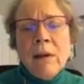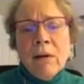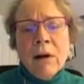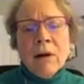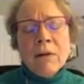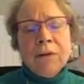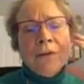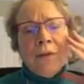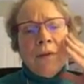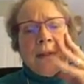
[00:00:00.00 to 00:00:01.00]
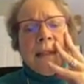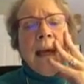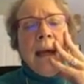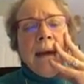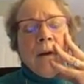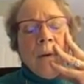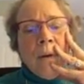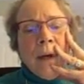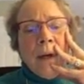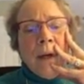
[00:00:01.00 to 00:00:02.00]
articles in this
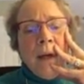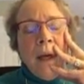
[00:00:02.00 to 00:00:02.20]
category.